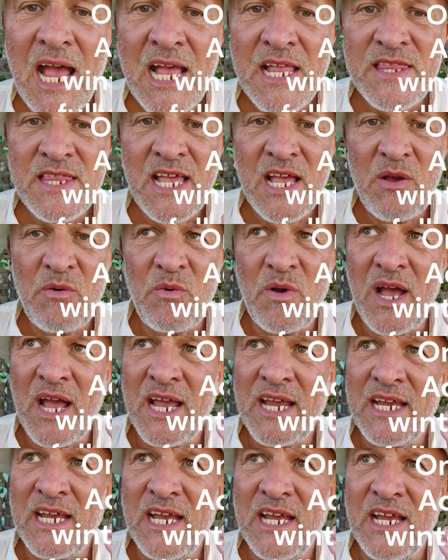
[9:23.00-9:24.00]
And that
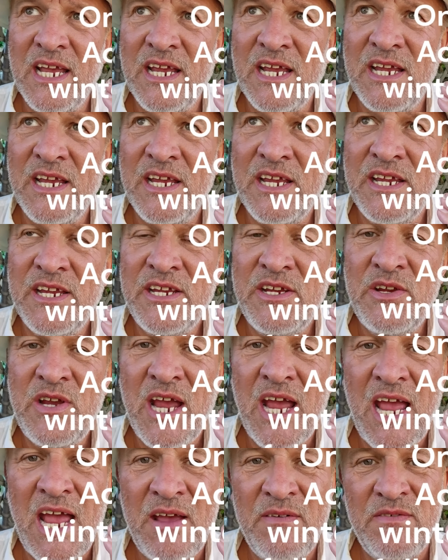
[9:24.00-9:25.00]
way, you
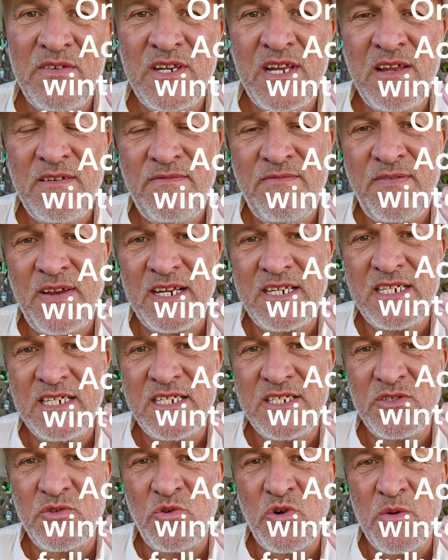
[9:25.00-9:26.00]
haven't affected
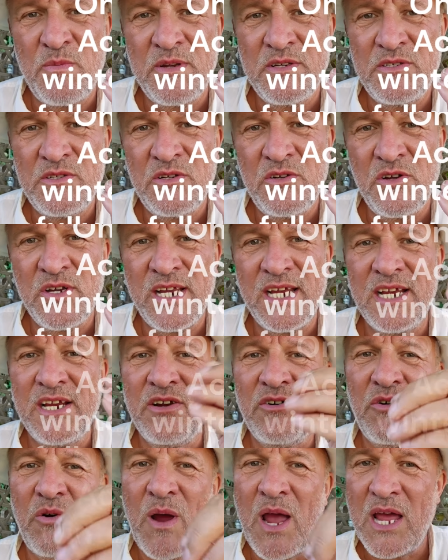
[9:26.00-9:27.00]
its ornamental look. You
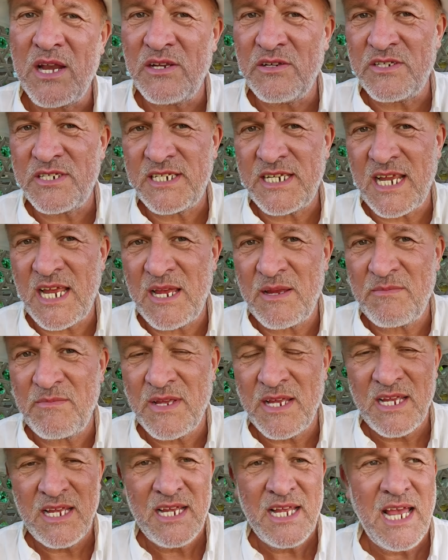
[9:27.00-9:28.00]
can grow out a new stem,
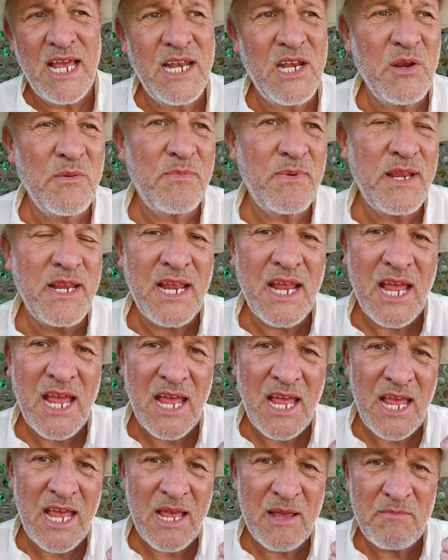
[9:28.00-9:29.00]
and it'll be
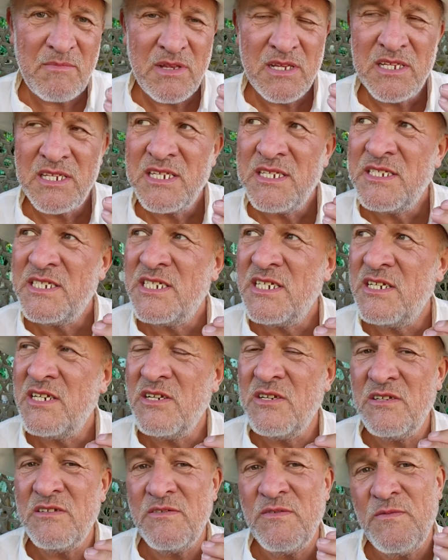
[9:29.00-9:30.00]

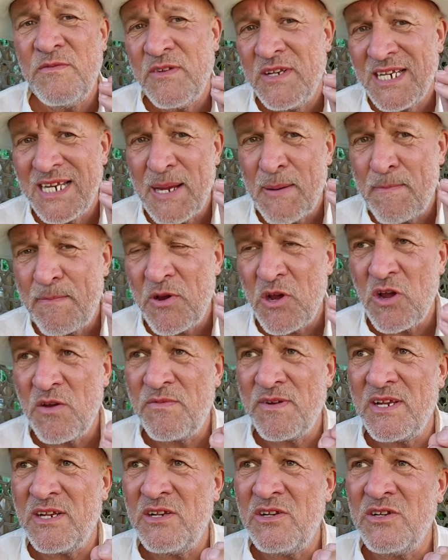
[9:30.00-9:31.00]
absolutely
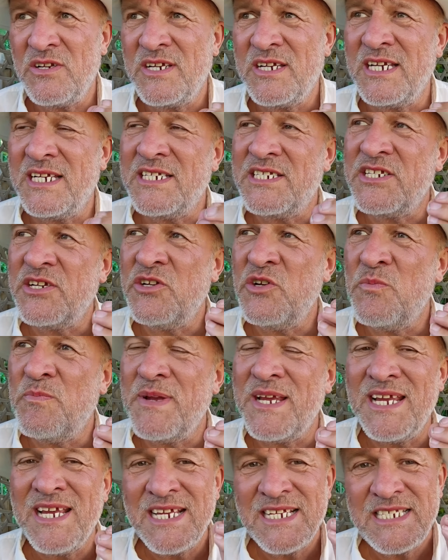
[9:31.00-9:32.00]
perfect looking. So you'll
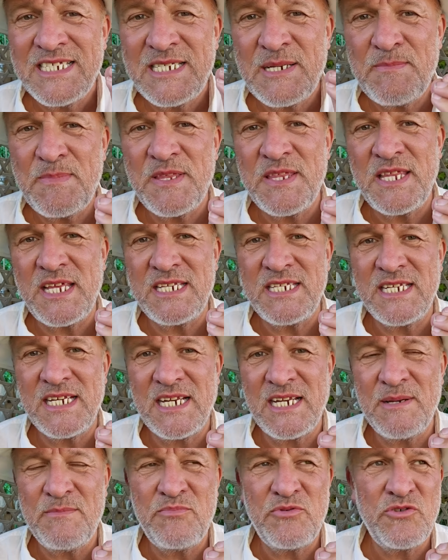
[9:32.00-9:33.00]
be
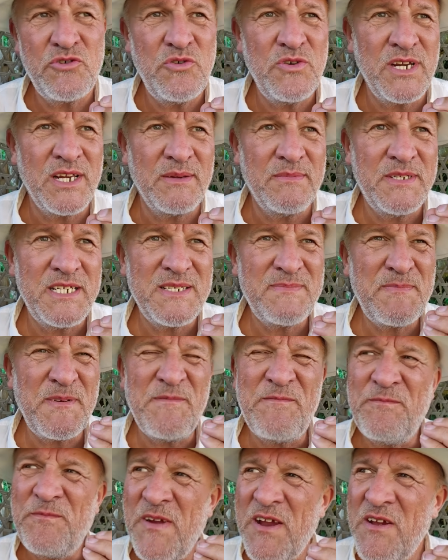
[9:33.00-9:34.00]
sympathetically pruning. Just
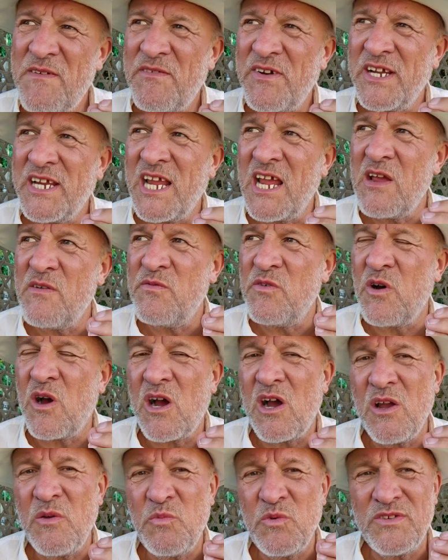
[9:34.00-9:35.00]
be very, very careful.
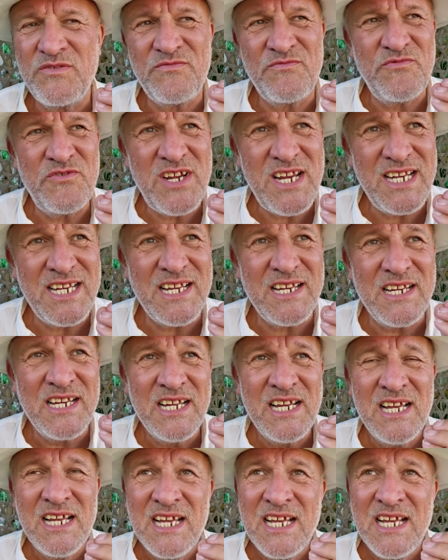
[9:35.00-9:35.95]
I would really,